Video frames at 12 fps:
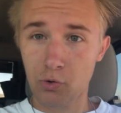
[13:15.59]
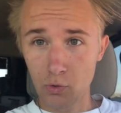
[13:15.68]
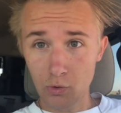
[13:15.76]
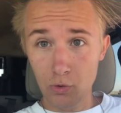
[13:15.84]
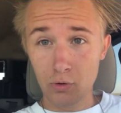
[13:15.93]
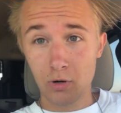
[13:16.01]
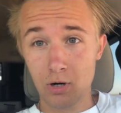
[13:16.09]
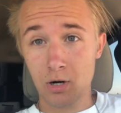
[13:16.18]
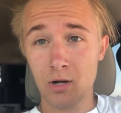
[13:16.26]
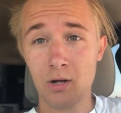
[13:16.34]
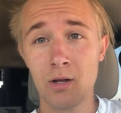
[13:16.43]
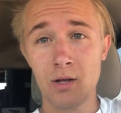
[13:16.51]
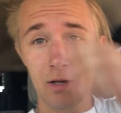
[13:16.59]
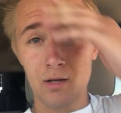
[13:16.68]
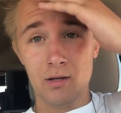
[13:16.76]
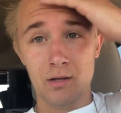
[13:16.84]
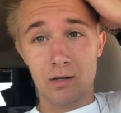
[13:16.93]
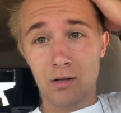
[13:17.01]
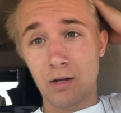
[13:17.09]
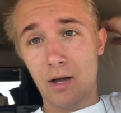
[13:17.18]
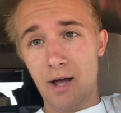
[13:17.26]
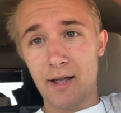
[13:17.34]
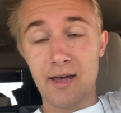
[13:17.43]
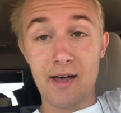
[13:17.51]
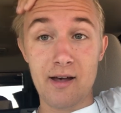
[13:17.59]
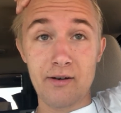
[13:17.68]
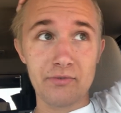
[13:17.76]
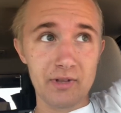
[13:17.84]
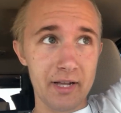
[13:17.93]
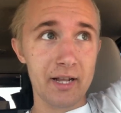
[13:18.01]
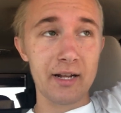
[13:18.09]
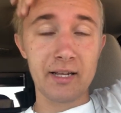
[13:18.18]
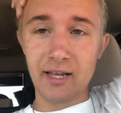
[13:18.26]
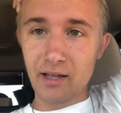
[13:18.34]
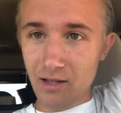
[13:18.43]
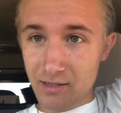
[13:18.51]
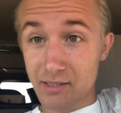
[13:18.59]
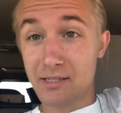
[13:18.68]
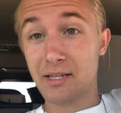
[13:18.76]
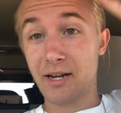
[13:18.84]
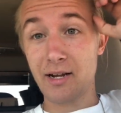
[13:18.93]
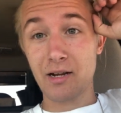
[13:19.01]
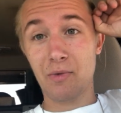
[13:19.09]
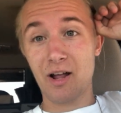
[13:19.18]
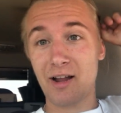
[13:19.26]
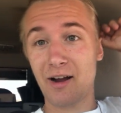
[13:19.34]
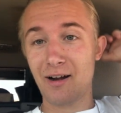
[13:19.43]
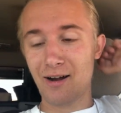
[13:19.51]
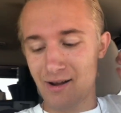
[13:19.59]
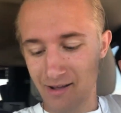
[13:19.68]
Whew. I have like a gallon of sand in my hair.